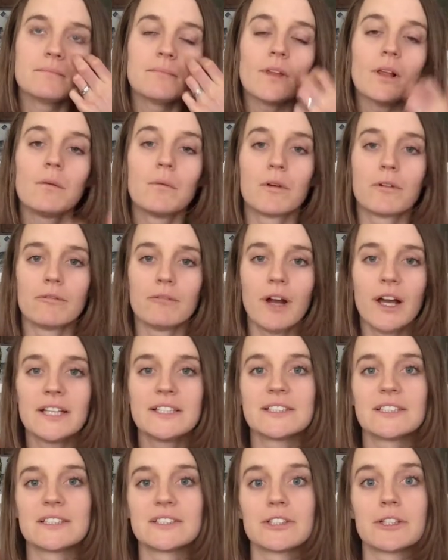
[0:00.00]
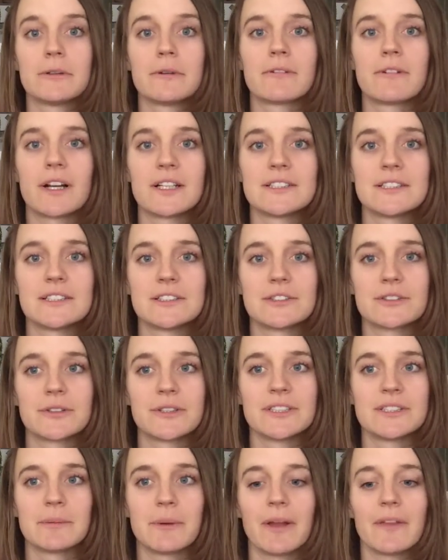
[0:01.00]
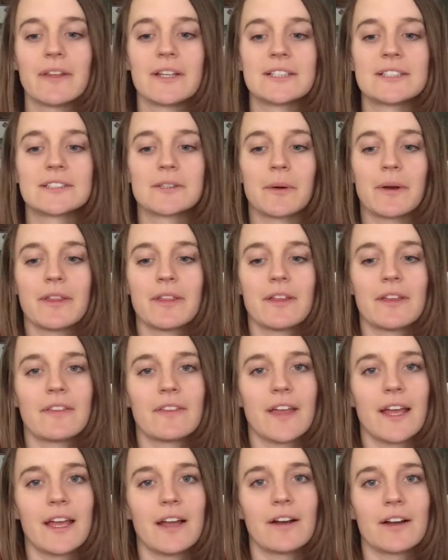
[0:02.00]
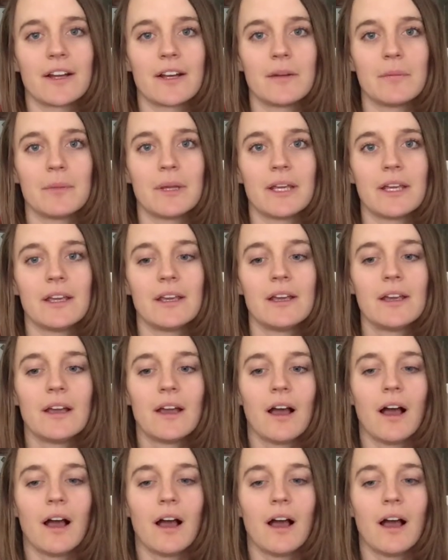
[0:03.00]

writers who are writing stories about this. So I think they are going to be